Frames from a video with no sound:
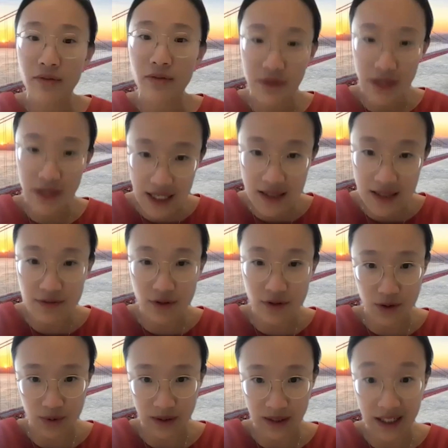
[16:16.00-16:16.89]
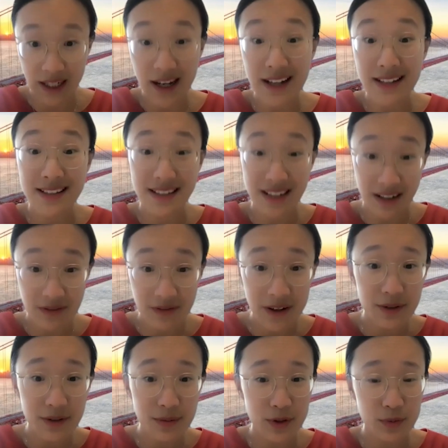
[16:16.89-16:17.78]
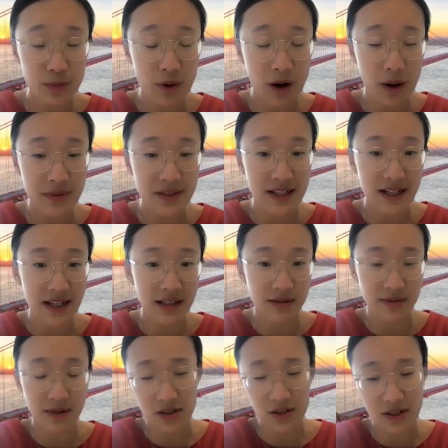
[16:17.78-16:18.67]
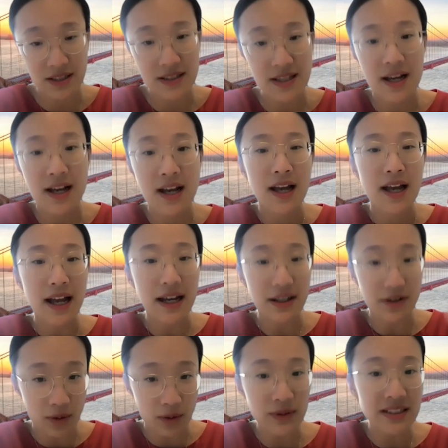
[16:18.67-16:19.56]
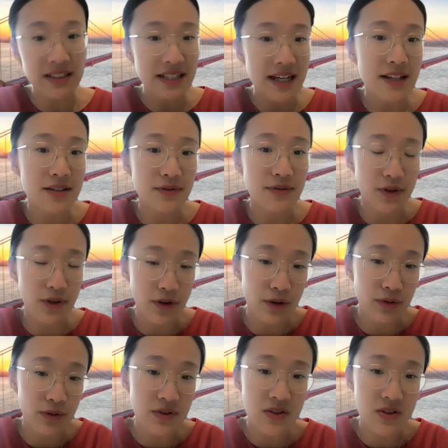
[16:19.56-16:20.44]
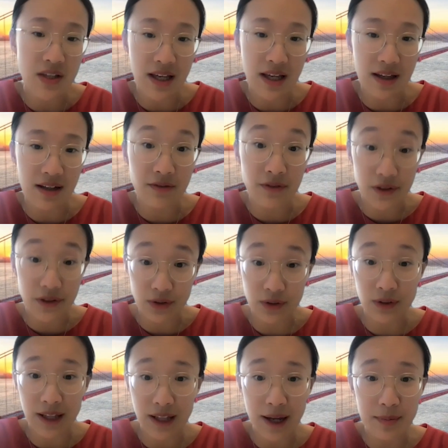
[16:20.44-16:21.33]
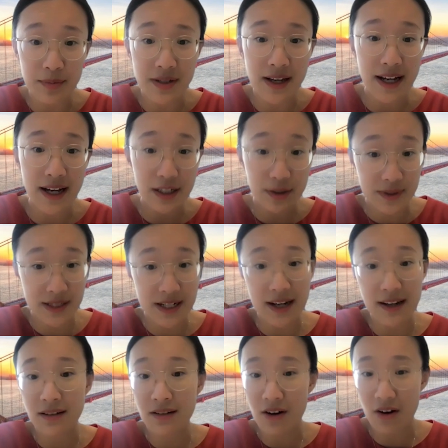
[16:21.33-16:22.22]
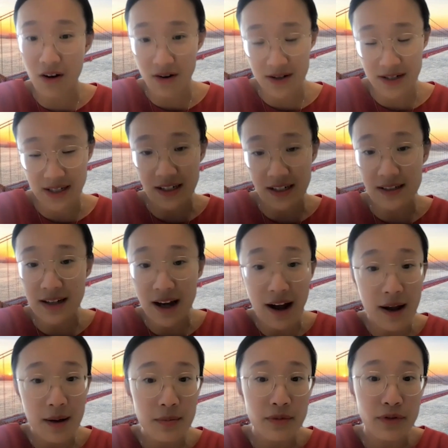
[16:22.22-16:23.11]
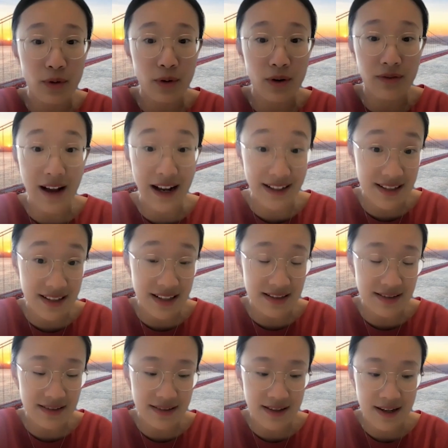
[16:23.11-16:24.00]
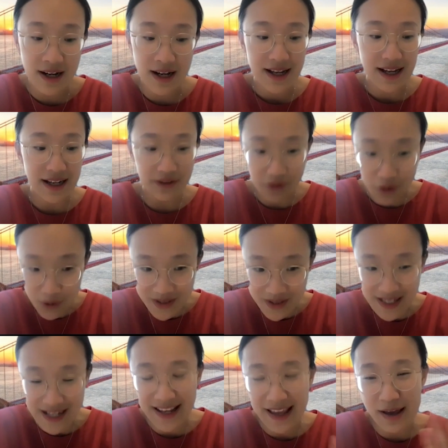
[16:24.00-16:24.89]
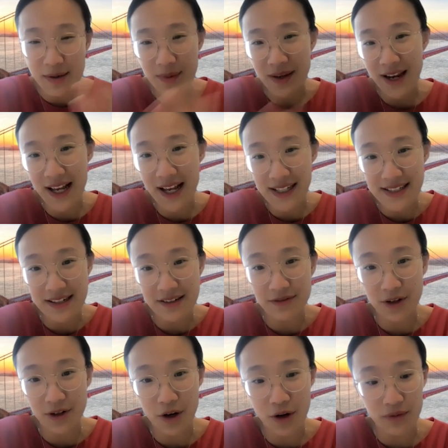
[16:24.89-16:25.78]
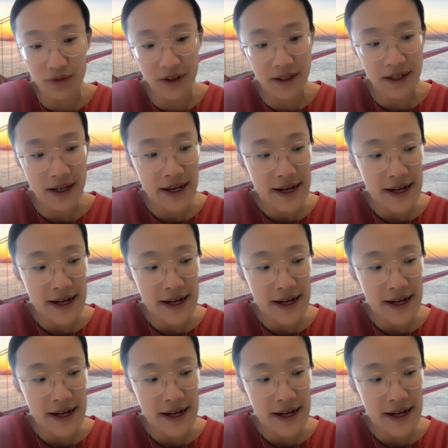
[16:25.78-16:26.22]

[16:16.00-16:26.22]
test virtually, identify the most promising iterations, and only test for those in a physical lab to expedite R&D time for vaccines. And of course, that came in handy for COVID.